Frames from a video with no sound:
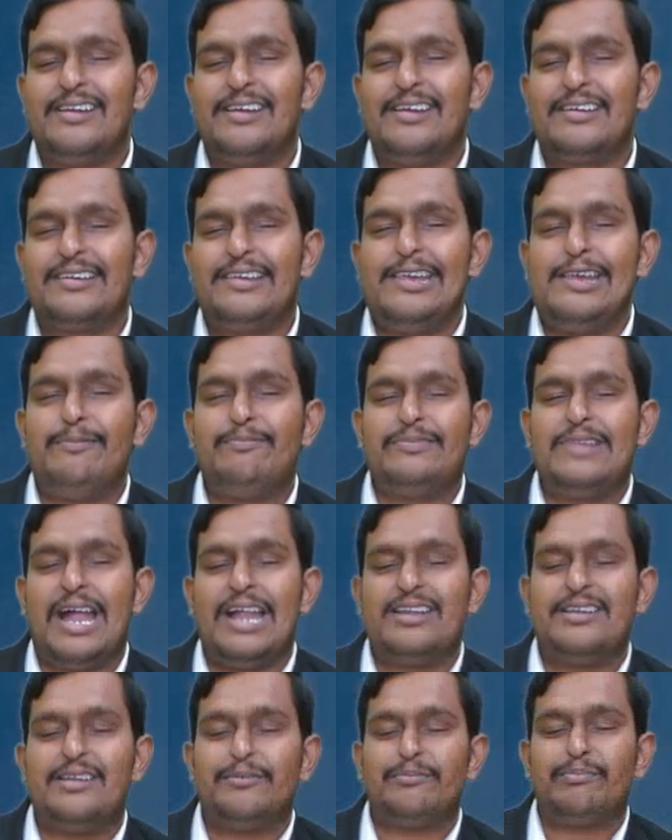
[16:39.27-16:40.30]
Keep
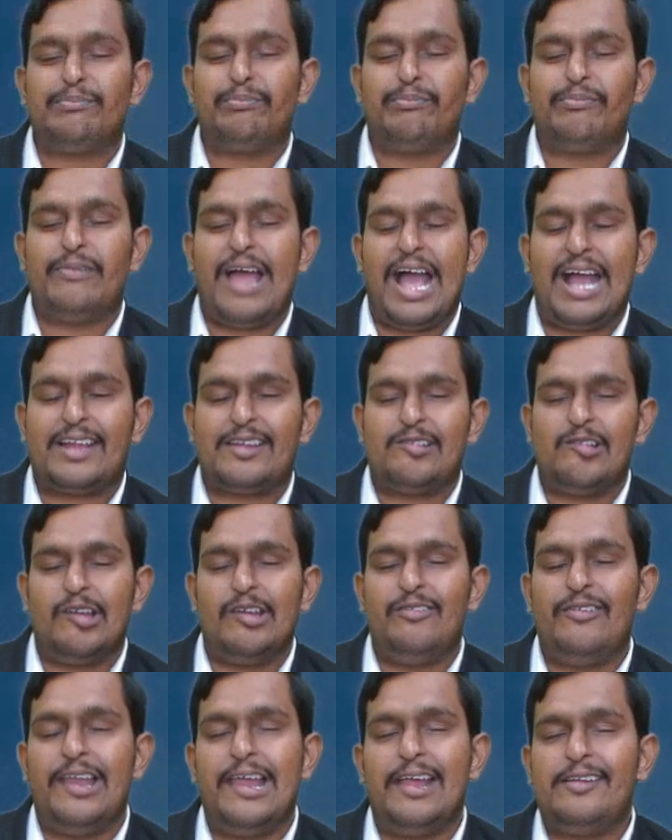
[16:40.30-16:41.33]
that
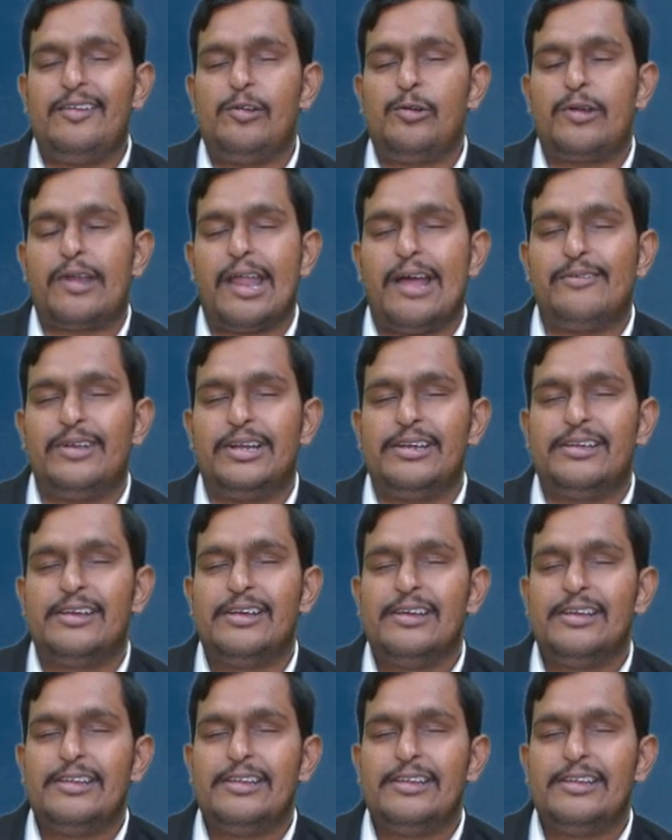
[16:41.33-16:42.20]
actual village you traveled